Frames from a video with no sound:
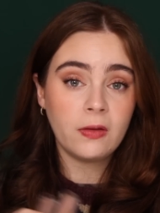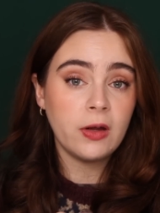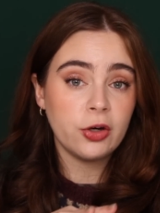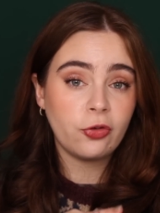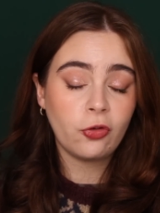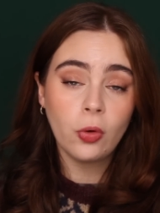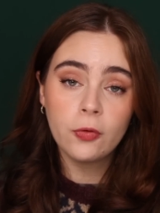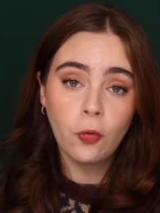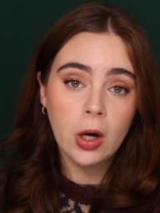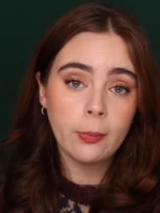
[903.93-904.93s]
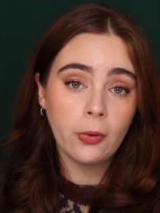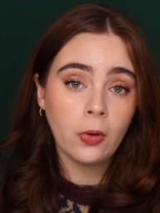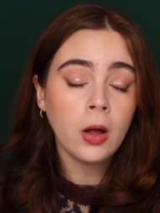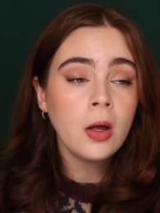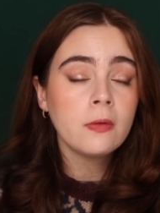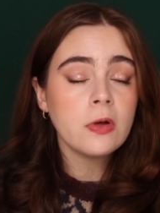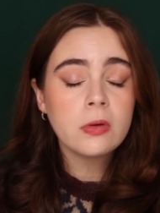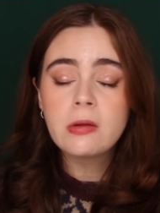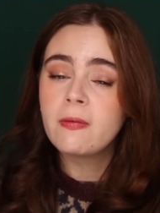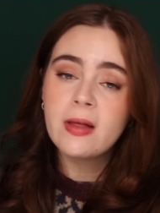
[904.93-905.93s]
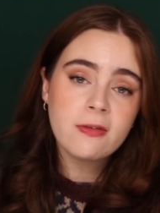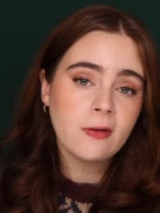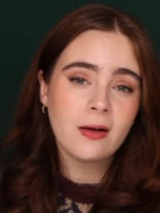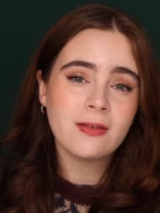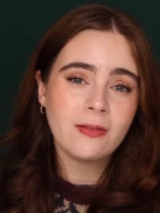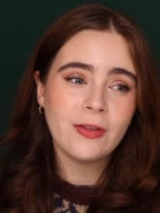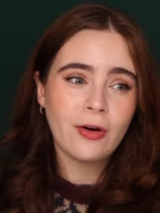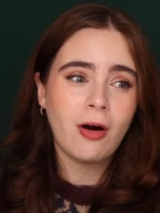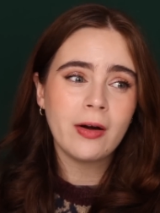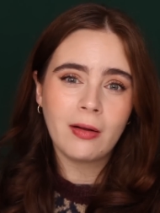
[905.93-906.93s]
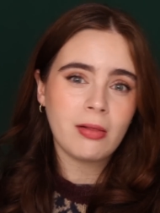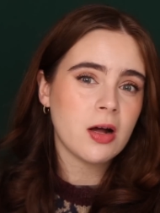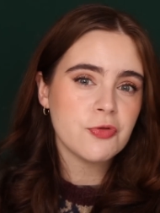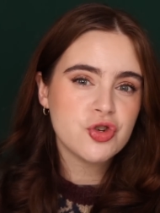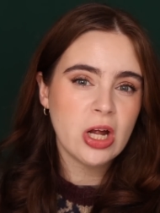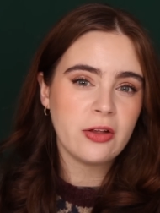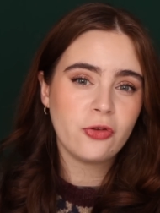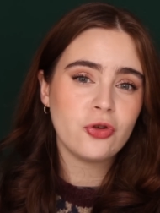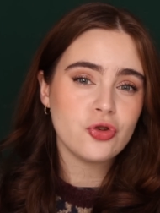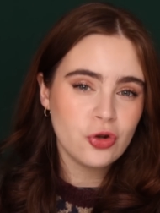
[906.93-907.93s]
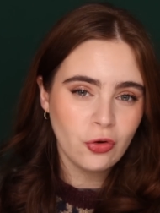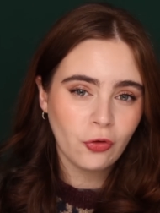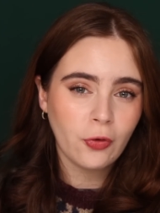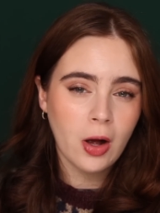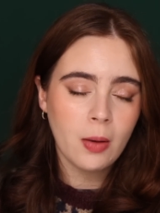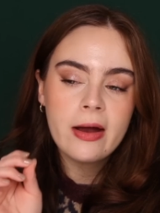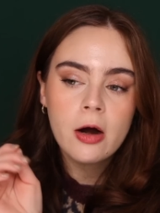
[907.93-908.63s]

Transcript: They're so affordable. The only thing that sucks is there aren't a lot of shades to choose from.